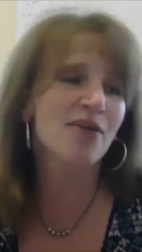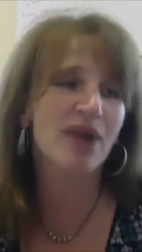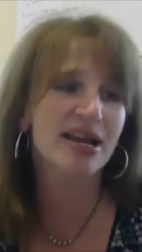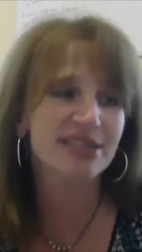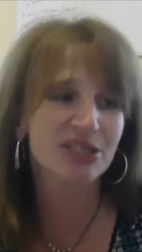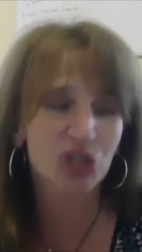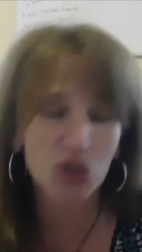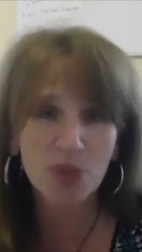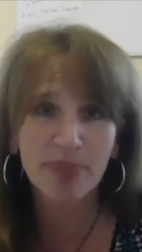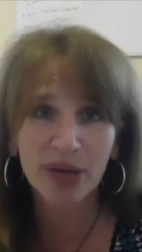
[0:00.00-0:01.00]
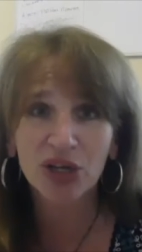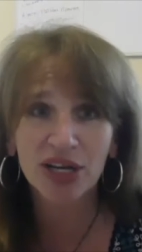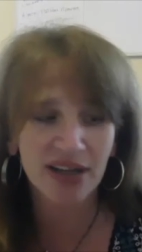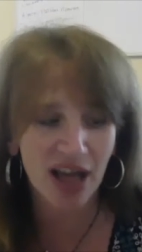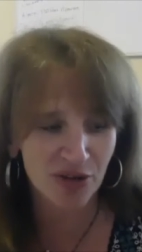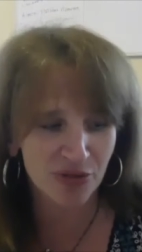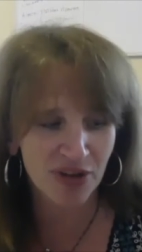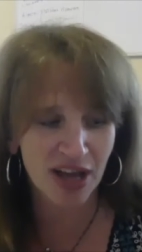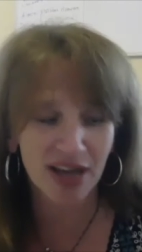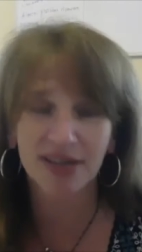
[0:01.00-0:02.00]
raised a $2 billion
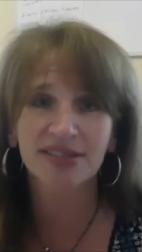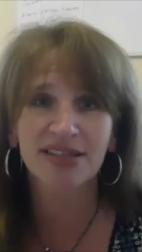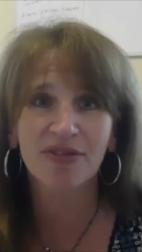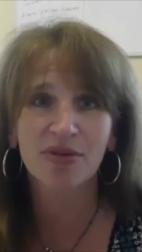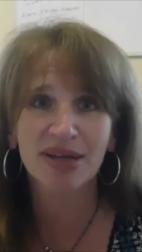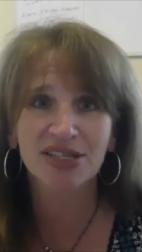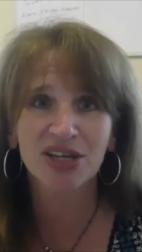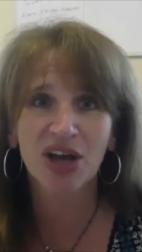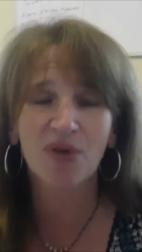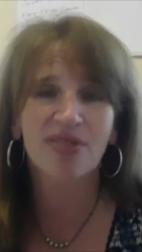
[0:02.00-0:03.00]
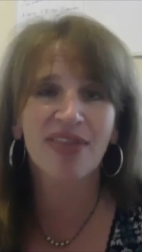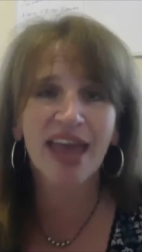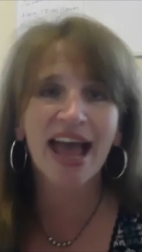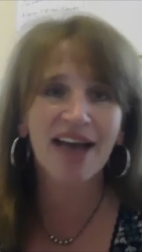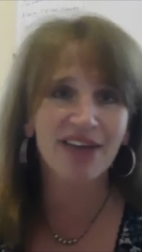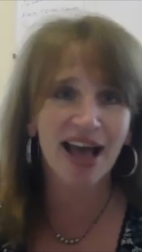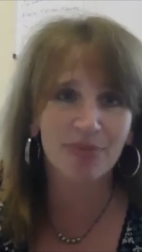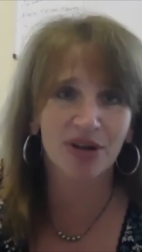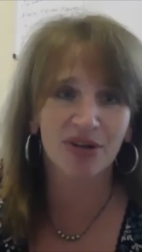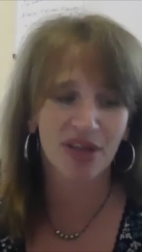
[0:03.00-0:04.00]
fund several months ago. They have
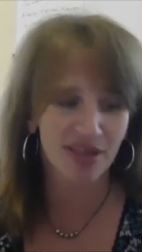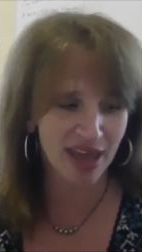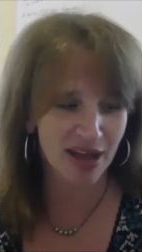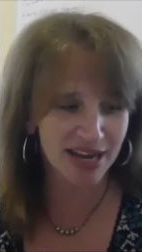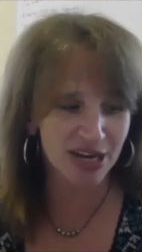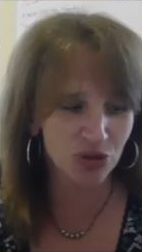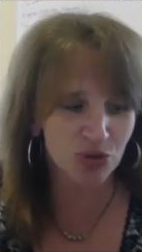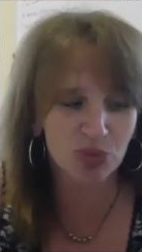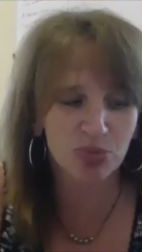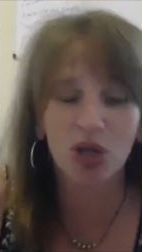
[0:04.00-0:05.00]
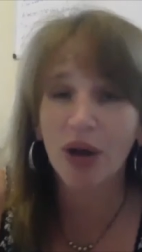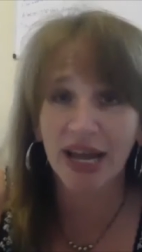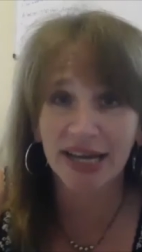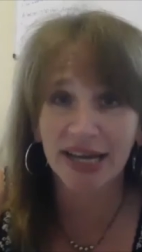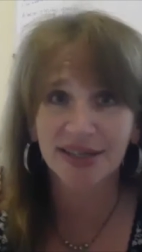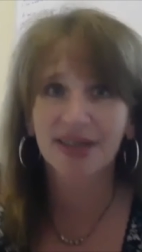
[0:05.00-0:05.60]
capital. They need to deploy it.